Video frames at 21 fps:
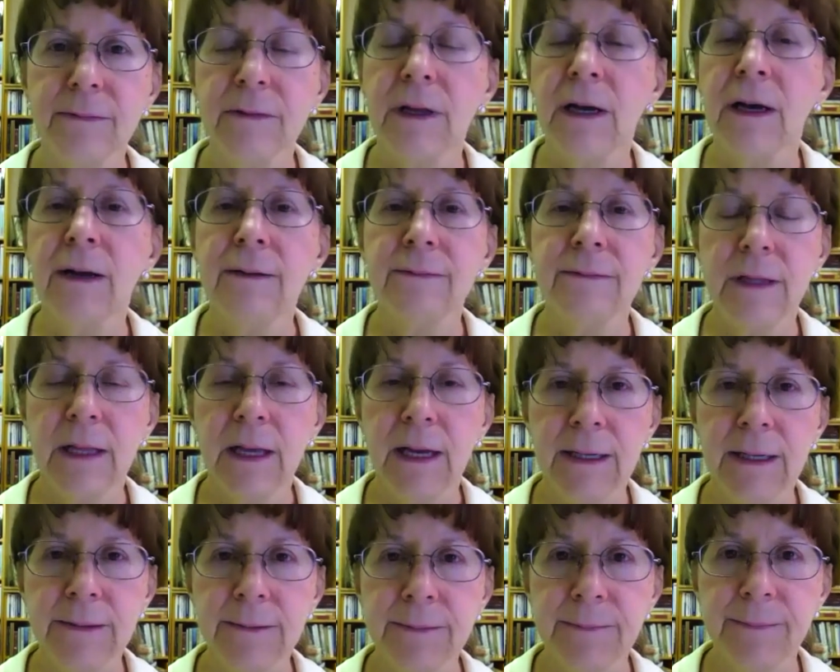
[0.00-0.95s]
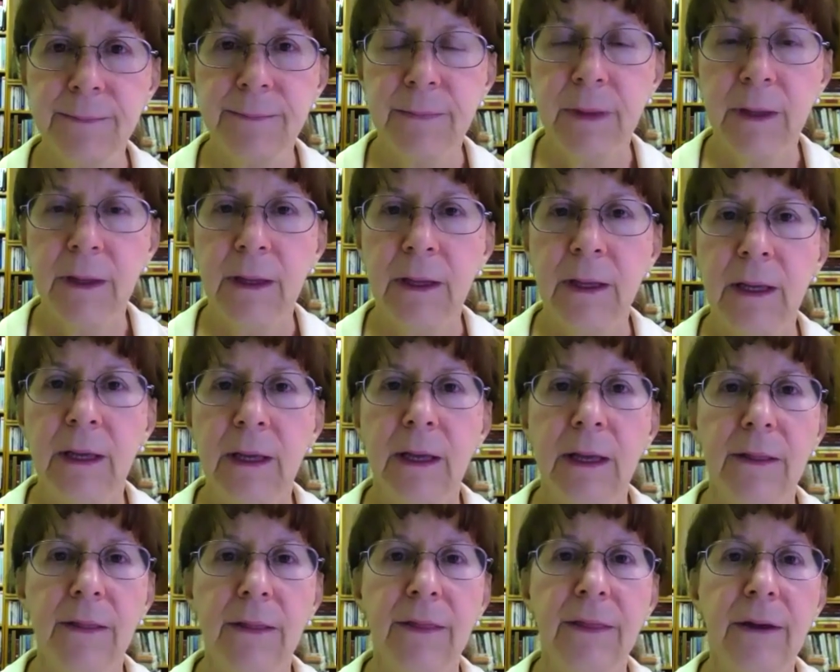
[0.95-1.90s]
offline,
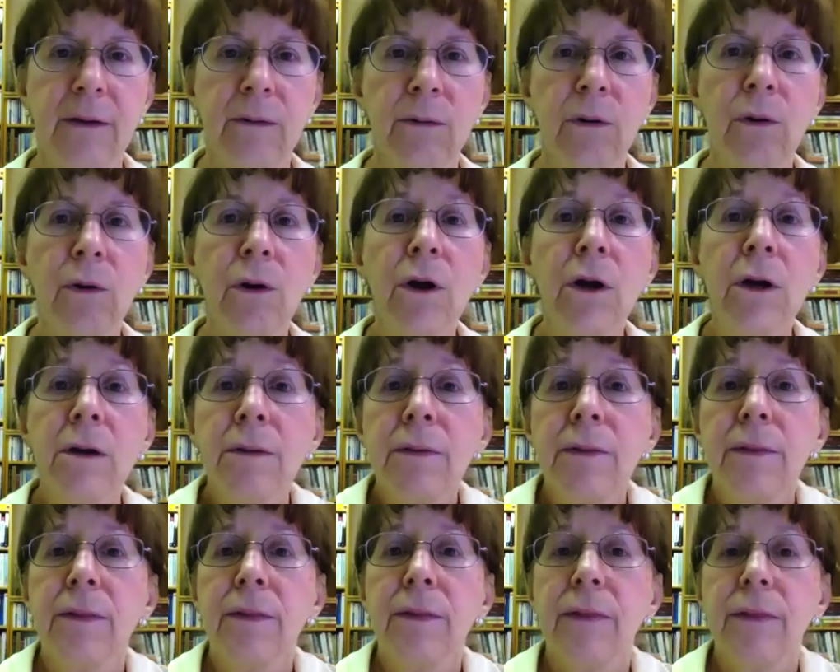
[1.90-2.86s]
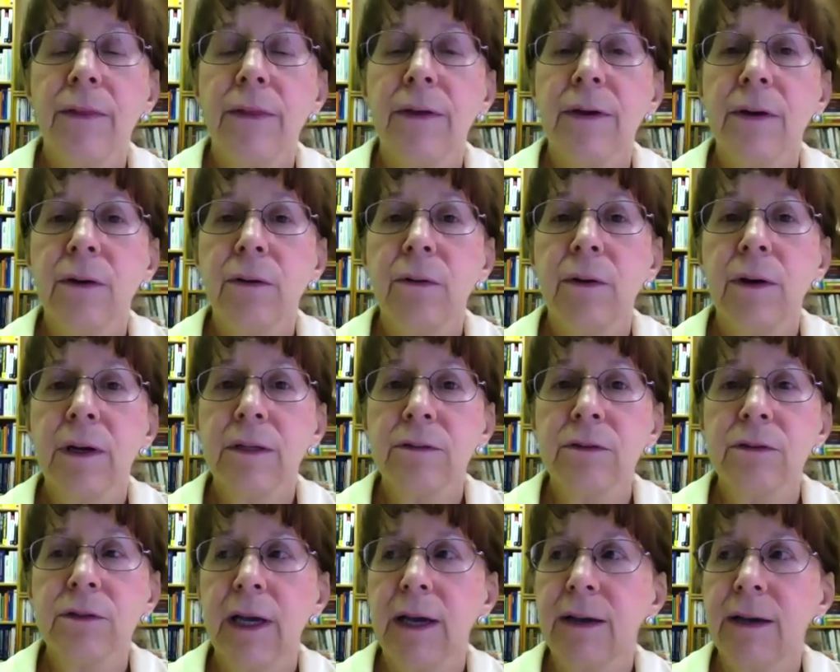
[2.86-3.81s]
or they're going
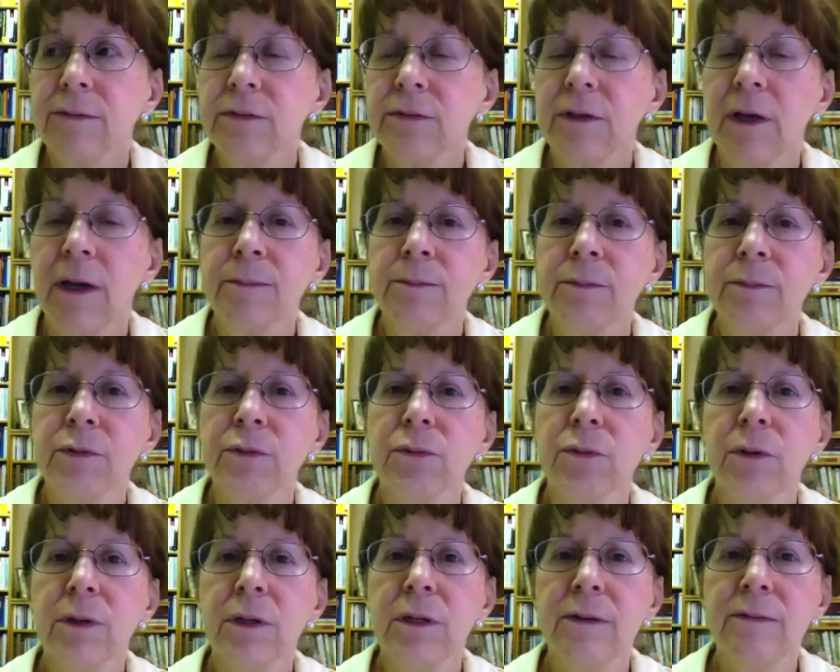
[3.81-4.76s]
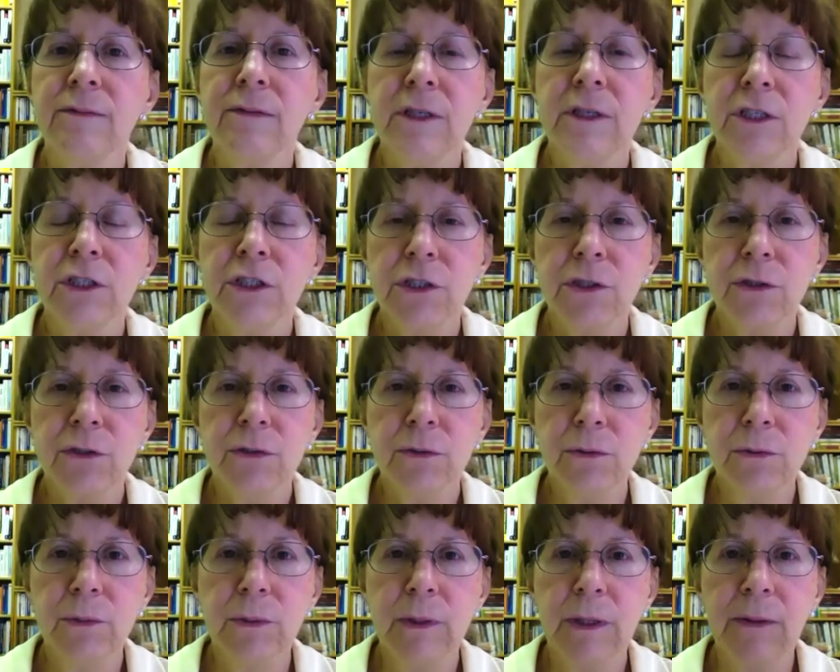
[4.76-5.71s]
to have some sort of
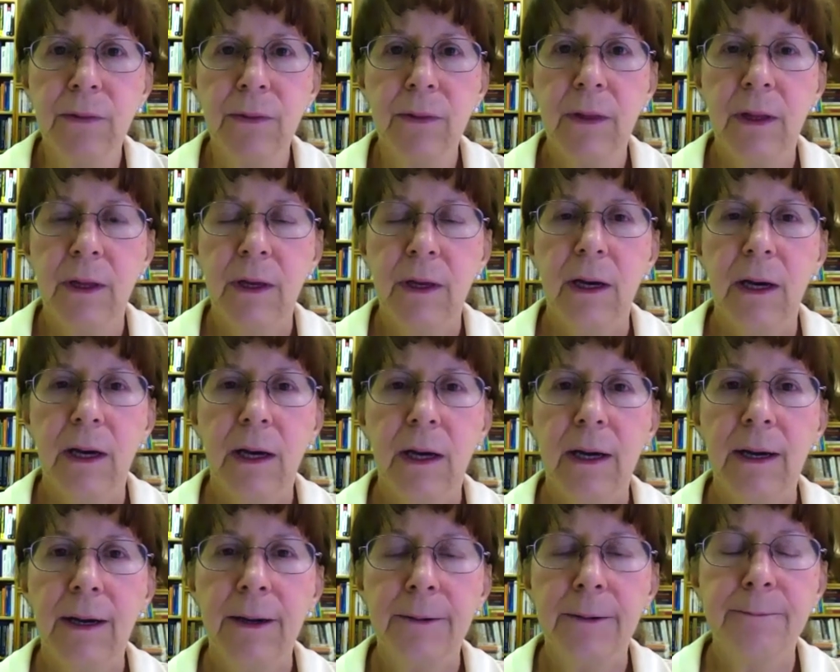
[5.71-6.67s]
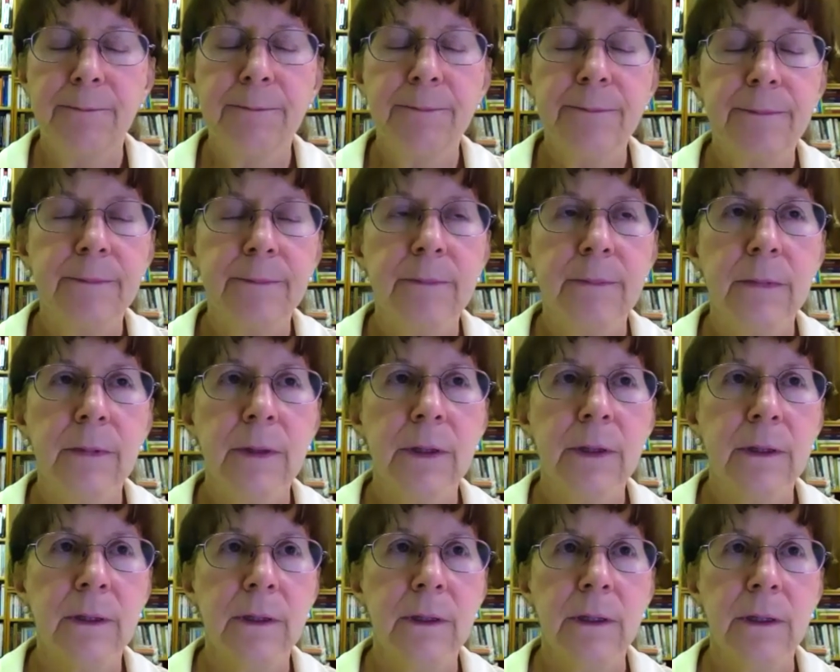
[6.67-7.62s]
issue with
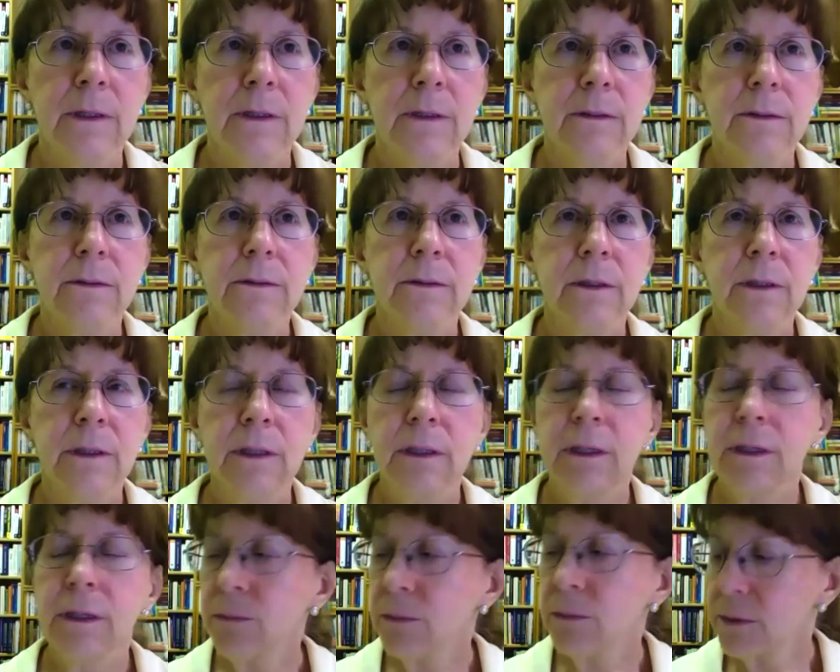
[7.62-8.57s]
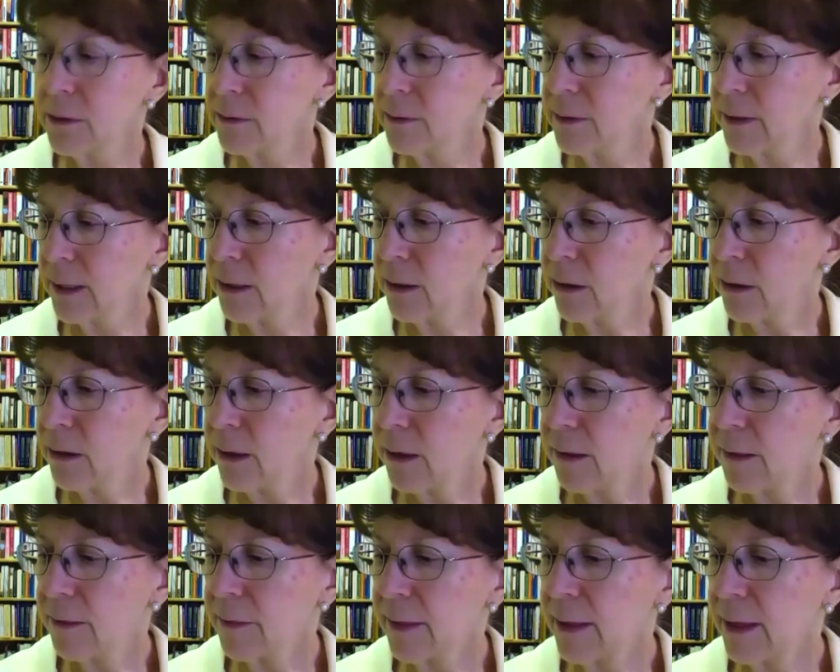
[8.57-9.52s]
what do they
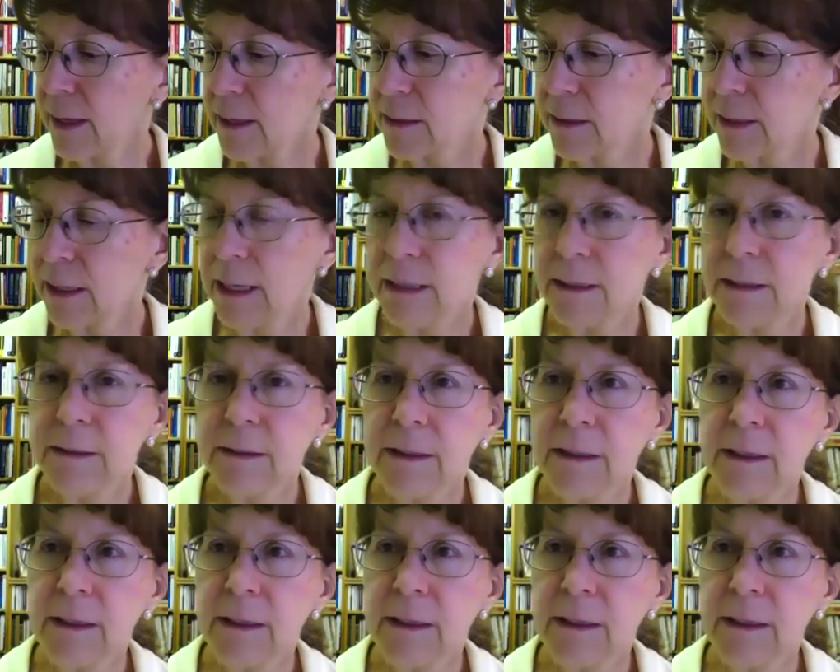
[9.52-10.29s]
call that? Like